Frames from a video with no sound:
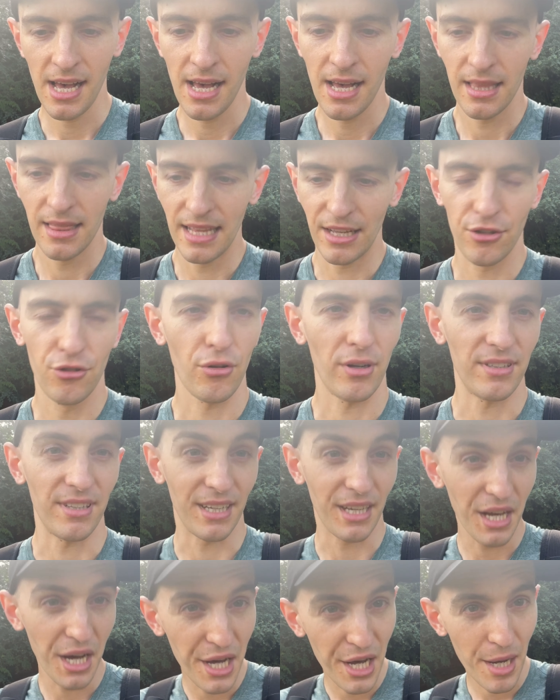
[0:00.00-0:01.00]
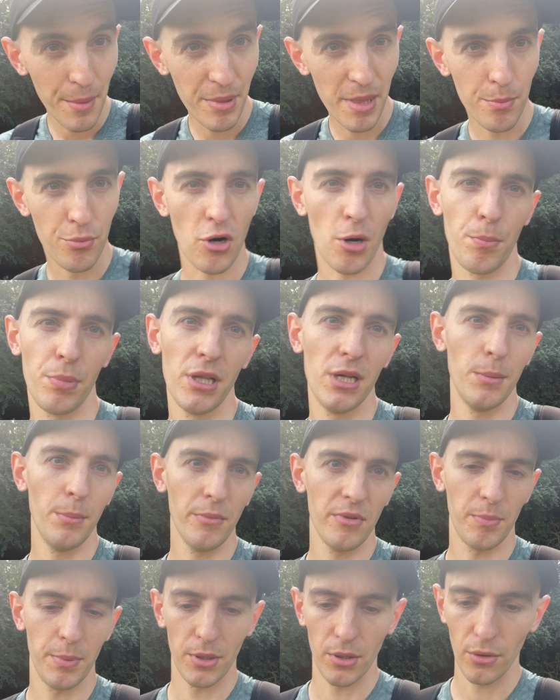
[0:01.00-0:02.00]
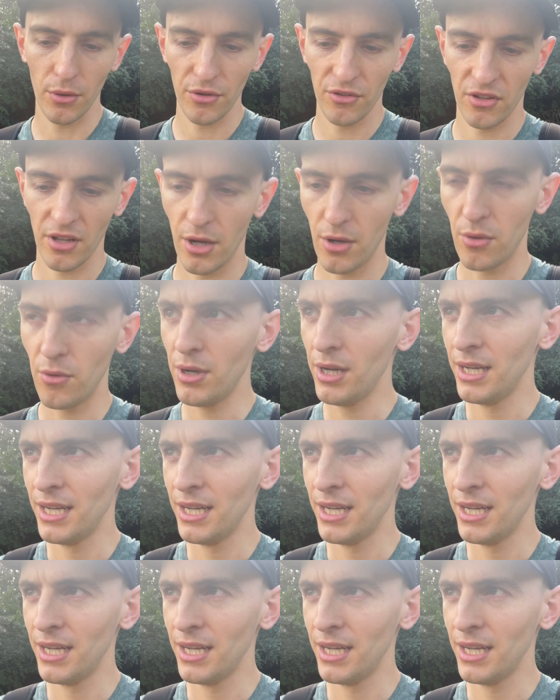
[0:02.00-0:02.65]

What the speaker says: Let's try to curb the problems, but also